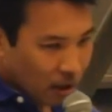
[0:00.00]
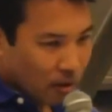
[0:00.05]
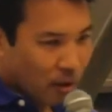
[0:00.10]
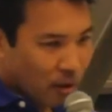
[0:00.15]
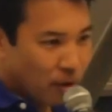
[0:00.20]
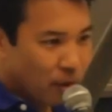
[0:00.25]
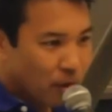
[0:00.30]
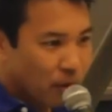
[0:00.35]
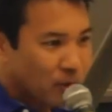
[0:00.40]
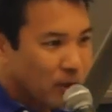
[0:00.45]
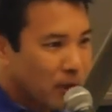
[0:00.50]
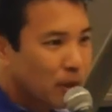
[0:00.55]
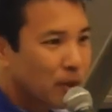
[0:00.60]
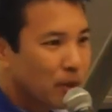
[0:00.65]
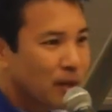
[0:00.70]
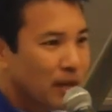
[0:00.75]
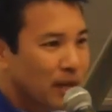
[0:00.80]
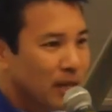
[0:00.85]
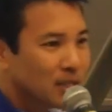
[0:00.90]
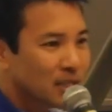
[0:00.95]
3
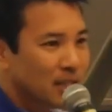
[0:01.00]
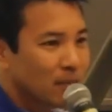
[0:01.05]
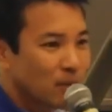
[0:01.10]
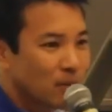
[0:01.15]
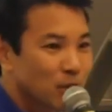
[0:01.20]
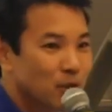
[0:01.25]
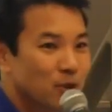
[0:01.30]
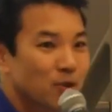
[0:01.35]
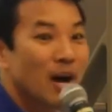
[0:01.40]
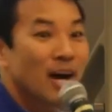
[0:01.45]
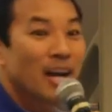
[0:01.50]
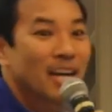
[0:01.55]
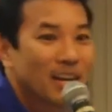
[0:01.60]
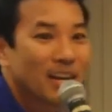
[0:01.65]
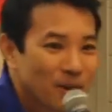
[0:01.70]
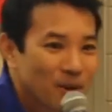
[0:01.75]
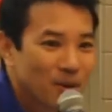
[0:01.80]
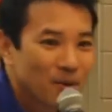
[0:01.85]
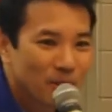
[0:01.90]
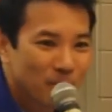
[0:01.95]
things I'm
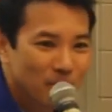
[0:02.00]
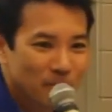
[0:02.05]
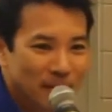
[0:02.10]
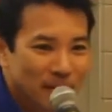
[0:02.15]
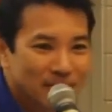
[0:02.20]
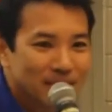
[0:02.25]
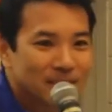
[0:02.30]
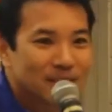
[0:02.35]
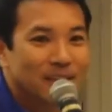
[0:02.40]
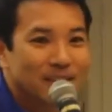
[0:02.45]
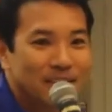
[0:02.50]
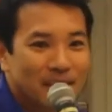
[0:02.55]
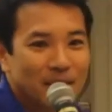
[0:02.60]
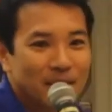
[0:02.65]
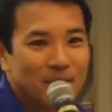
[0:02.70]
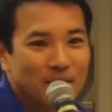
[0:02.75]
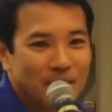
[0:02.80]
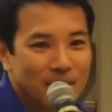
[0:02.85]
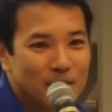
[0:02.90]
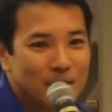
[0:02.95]
trying with my son that
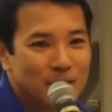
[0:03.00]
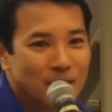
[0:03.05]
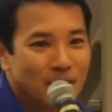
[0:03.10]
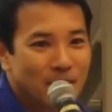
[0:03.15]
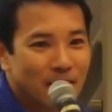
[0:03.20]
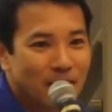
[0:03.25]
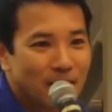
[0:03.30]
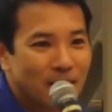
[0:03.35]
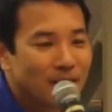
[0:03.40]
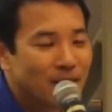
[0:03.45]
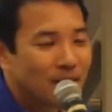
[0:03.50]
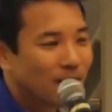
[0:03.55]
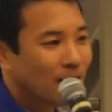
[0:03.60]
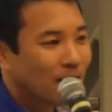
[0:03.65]
I'm going to share